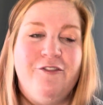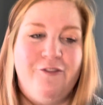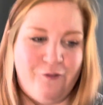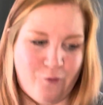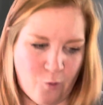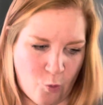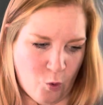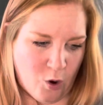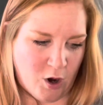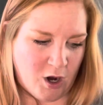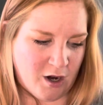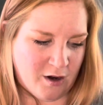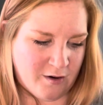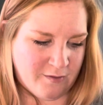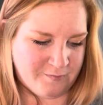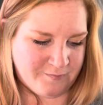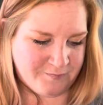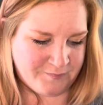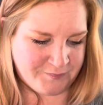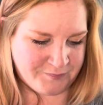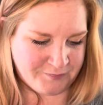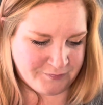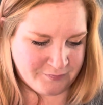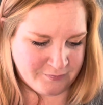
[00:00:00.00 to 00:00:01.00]
5.
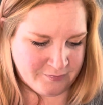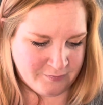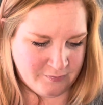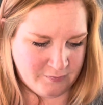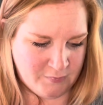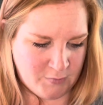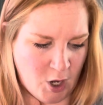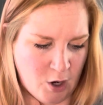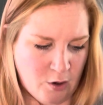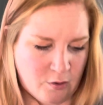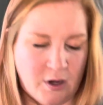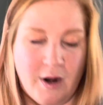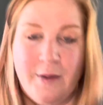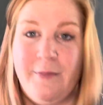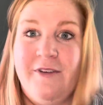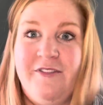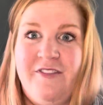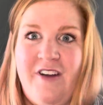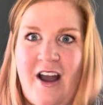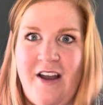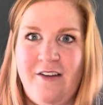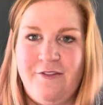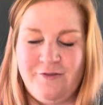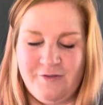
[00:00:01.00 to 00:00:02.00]
Number
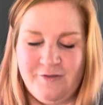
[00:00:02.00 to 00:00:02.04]
5.